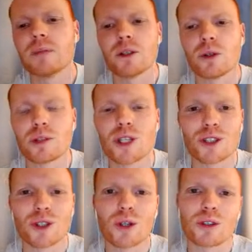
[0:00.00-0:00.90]
I know there was a lot
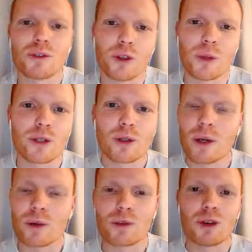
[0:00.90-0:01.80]
of talks a few weeks ago
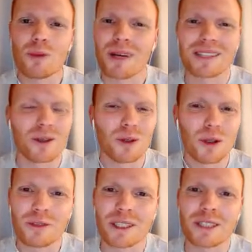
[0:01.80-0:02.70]
about dropping back down to
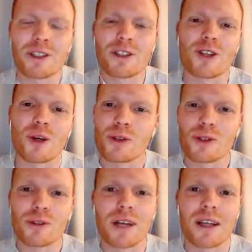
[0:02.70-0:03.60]
Northern League Division 2 and
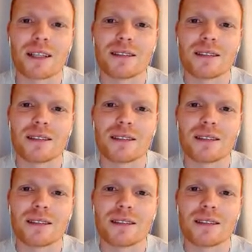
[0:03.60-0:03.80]
stuff like that.